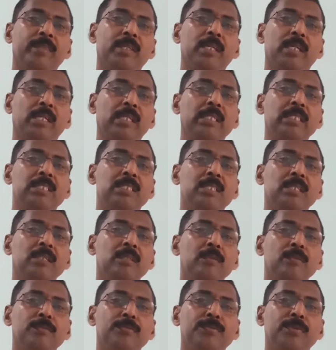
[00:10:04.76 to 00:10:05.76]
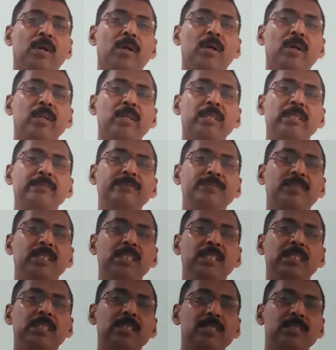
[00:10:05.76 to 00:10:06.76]
the reason for
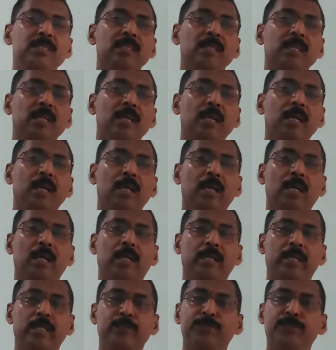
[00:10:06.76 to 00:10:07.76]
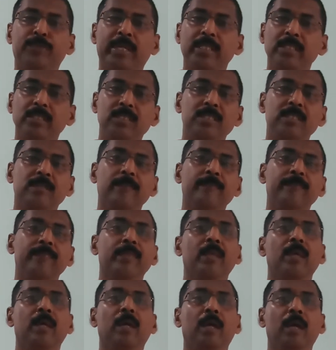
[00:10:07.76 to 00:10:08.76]
this difference,
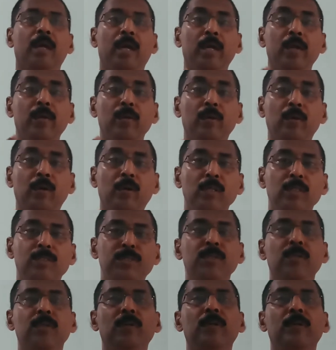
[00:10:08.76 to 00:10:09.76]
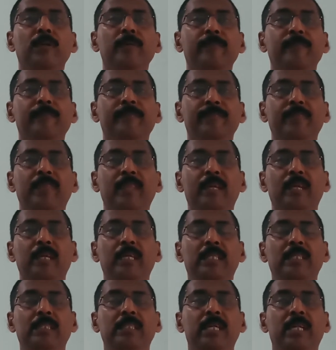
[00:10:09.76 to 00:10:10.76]
and also
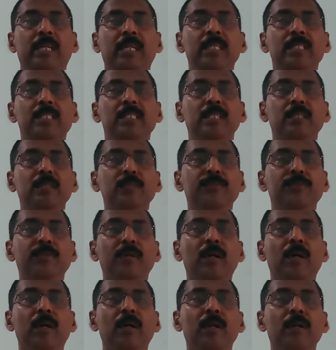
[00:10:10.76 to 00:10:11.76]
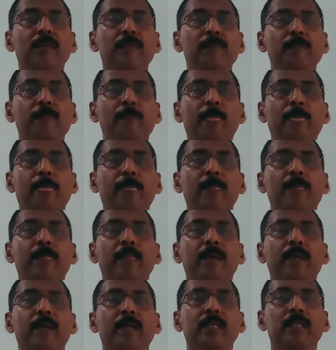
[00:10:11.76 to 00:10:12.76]
the reason for
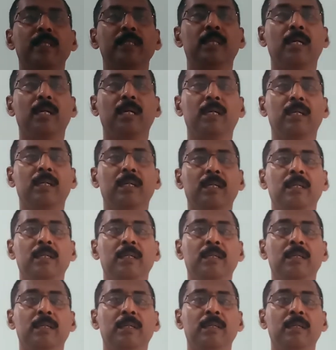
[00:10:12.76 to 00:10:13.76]
the